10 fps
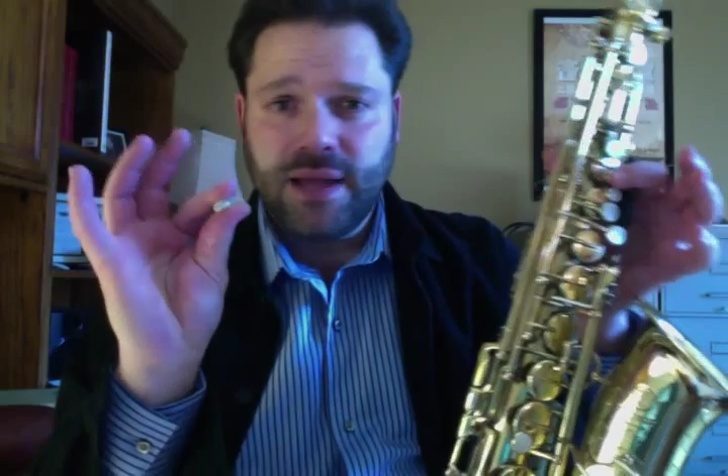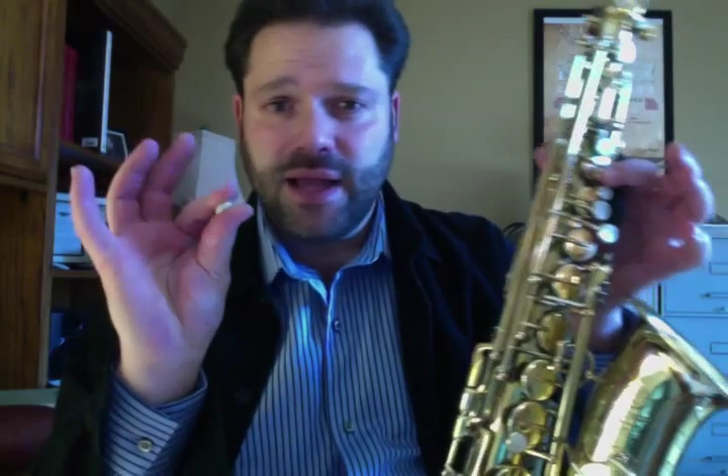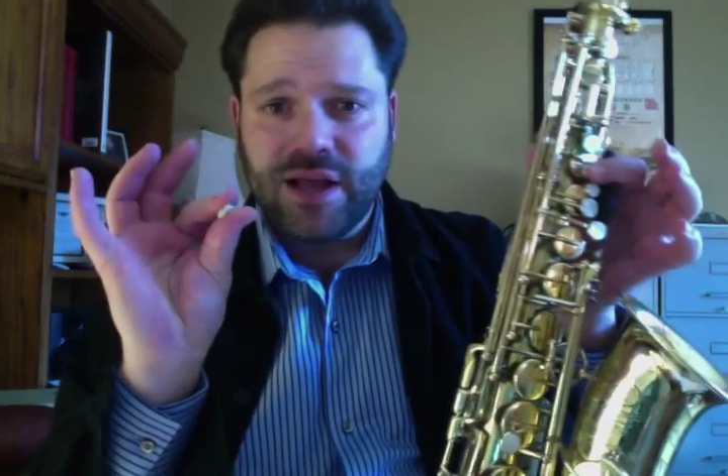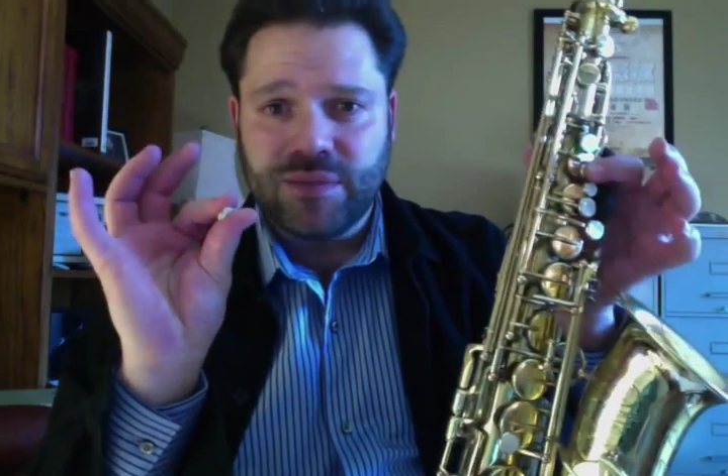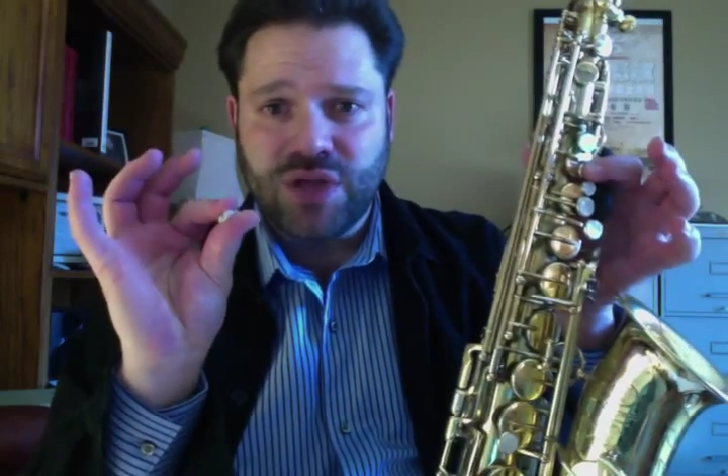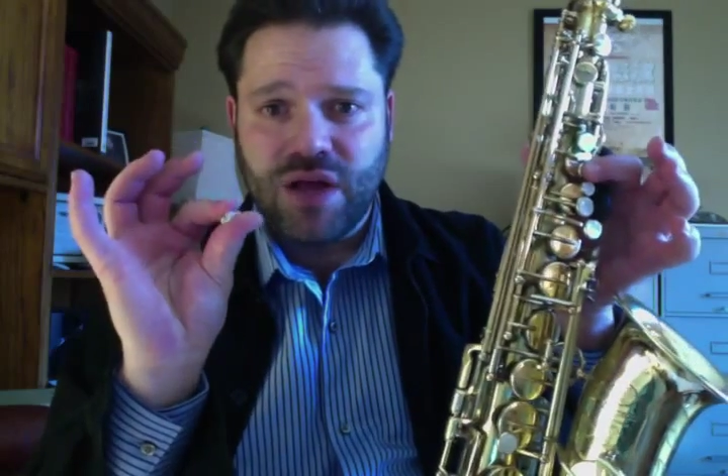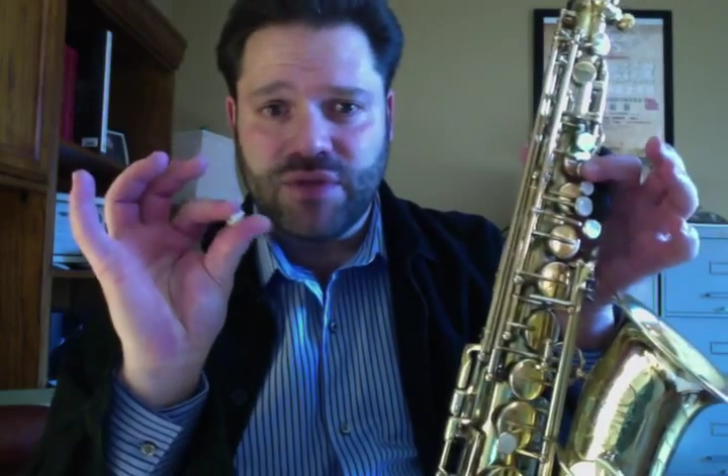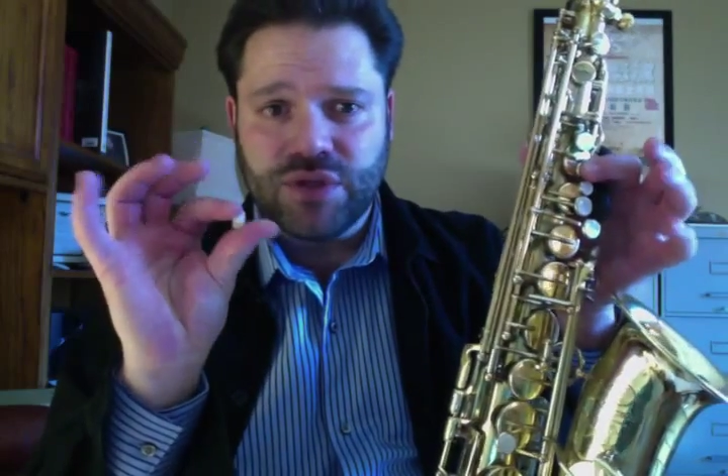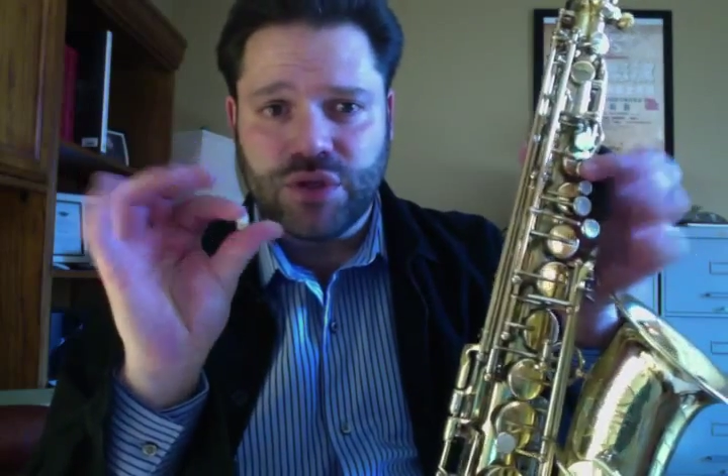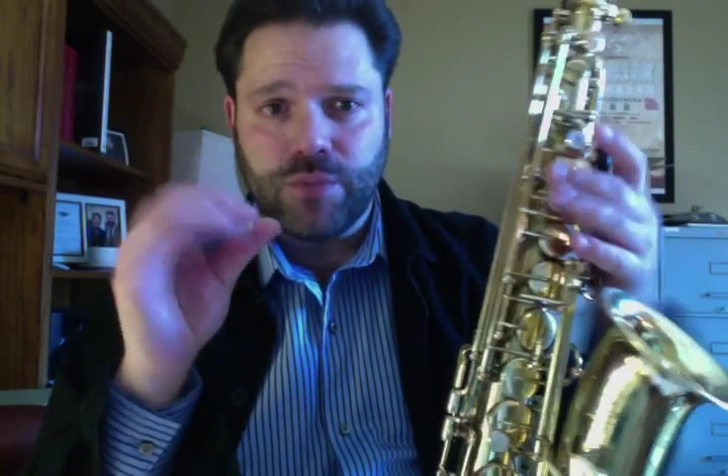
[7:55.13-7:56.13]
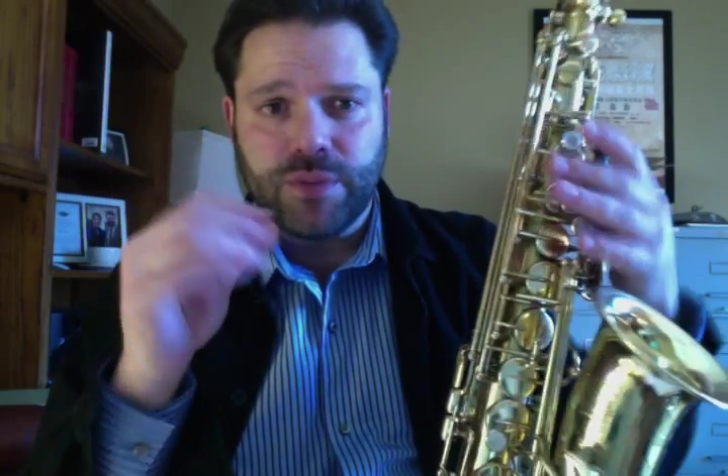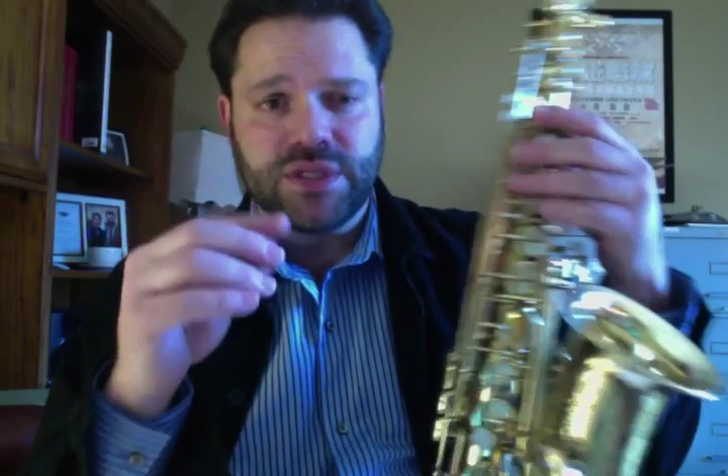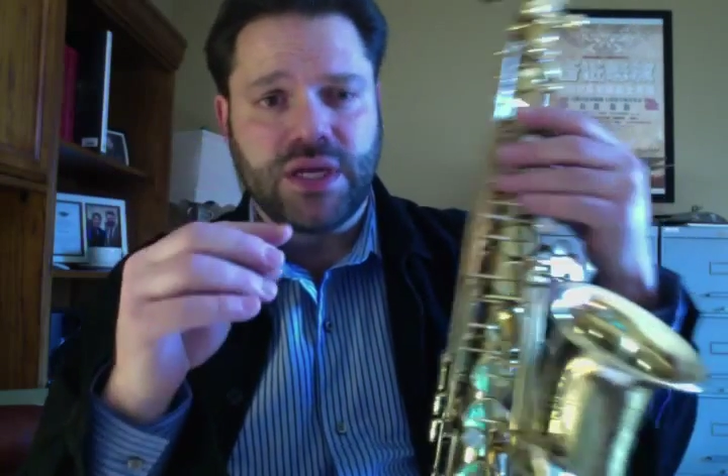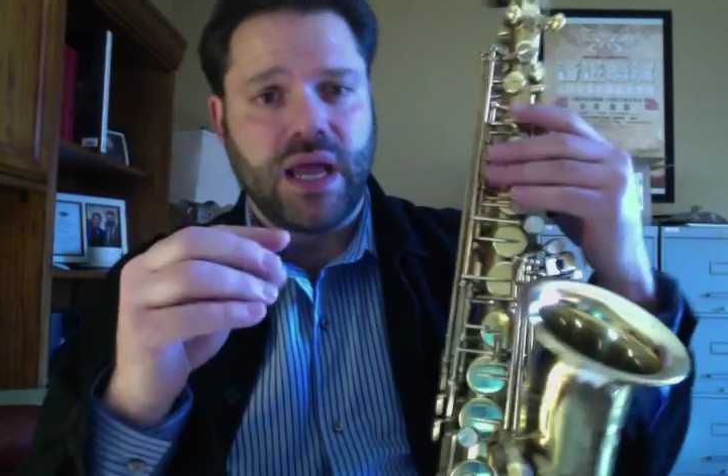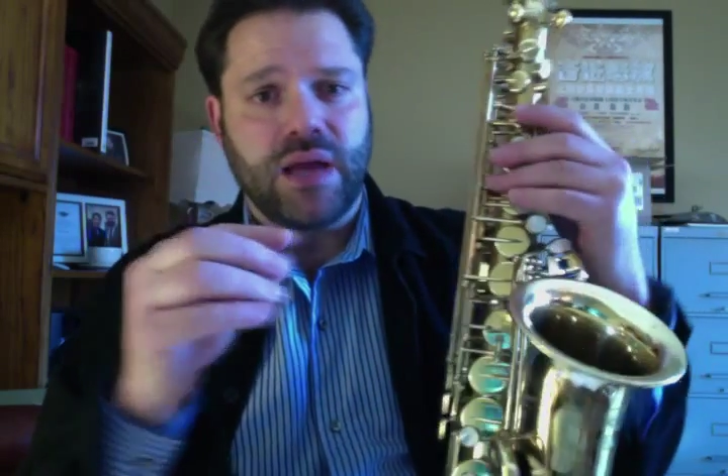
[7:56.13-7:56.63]
it comes off the
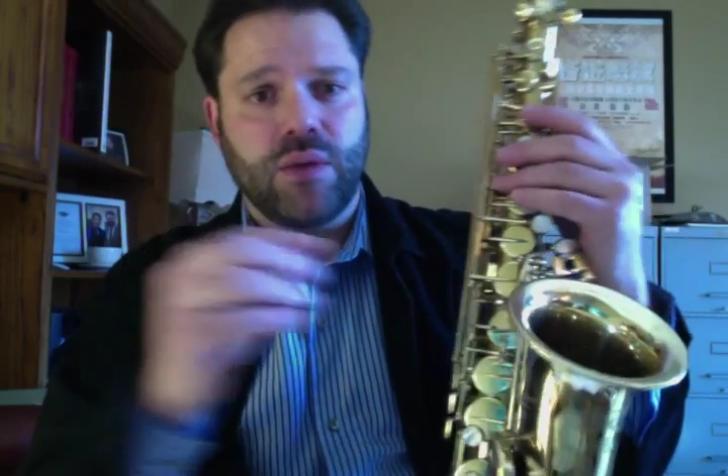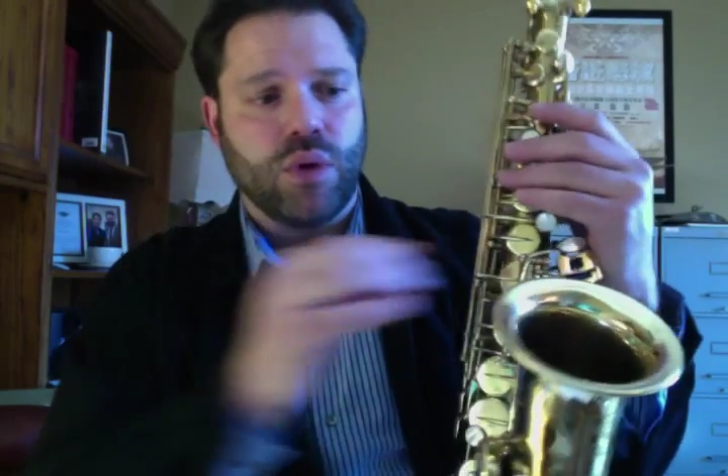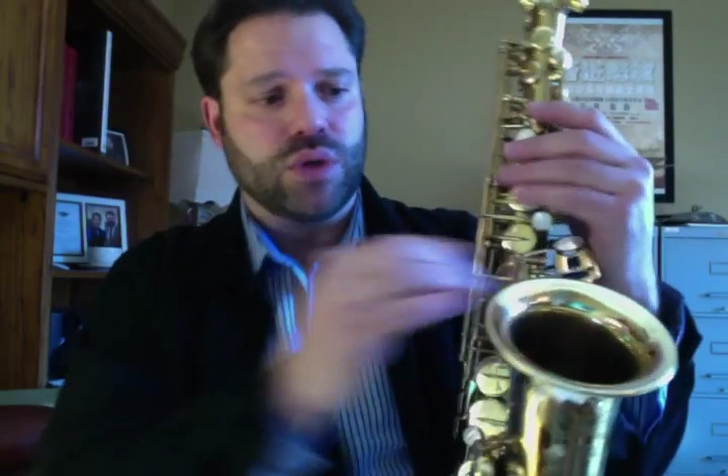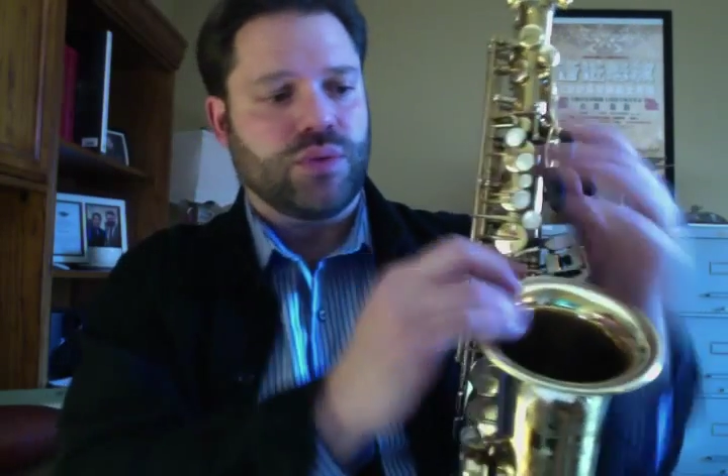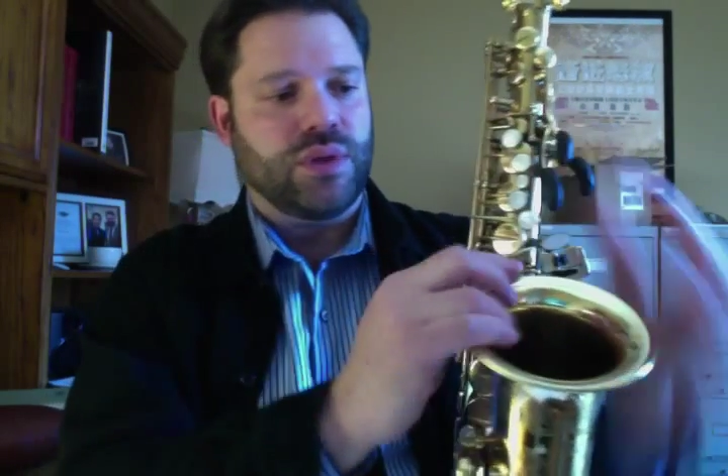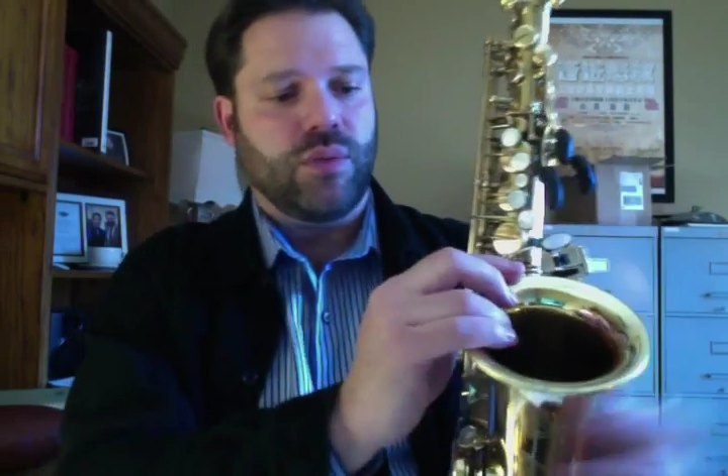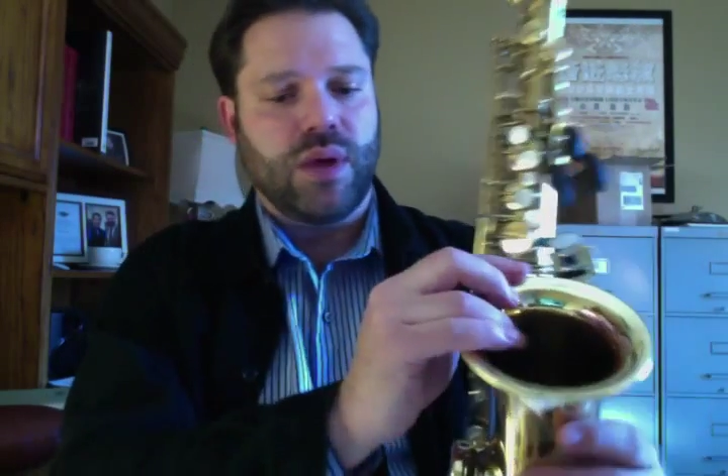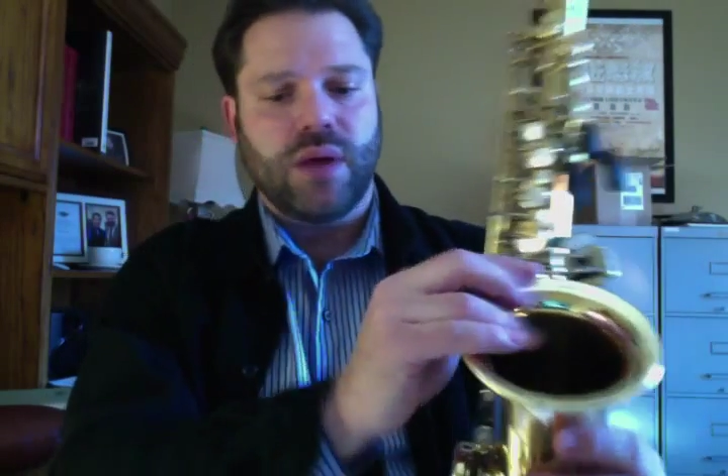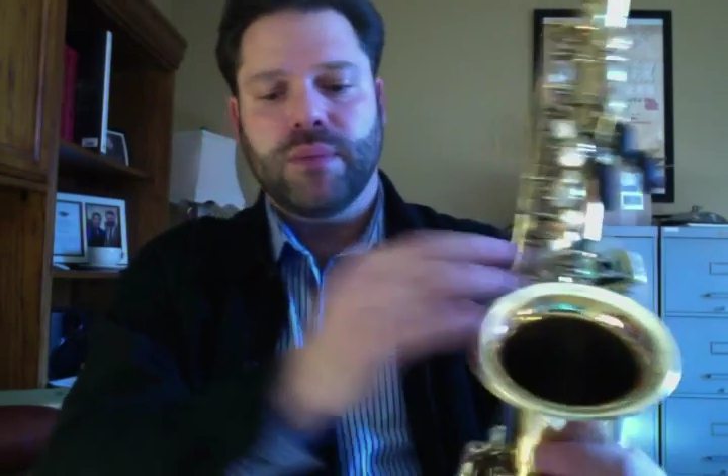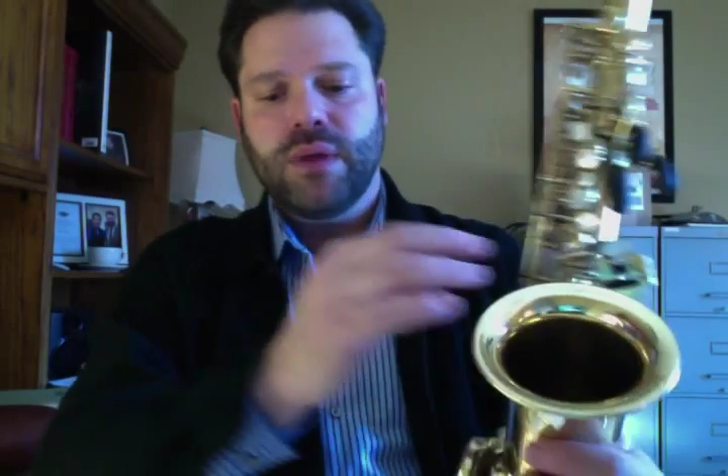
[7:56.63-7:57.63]
surface and it works really well.